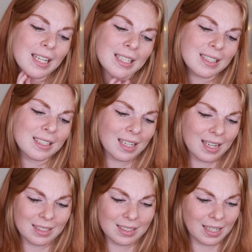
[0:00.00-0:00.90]
It
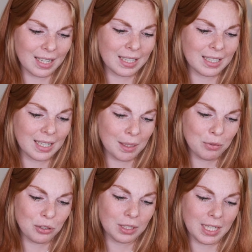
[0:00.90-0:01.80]
says
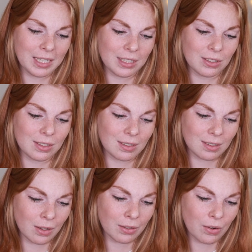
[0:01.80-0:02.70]
Encapsulated
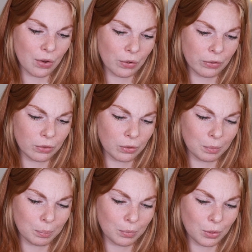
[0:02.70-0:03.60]
Sun
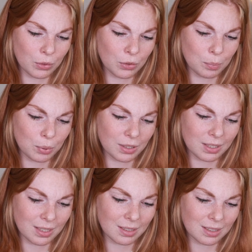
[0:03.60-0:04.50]

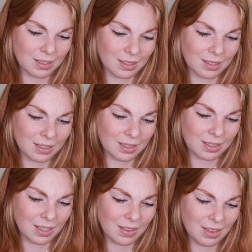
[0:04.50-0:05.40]
100%
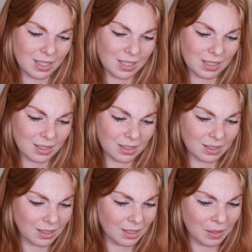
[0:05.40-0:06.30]

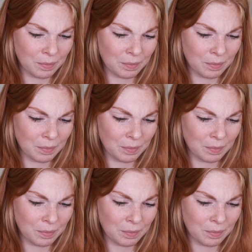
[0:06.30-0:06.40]
Synthes,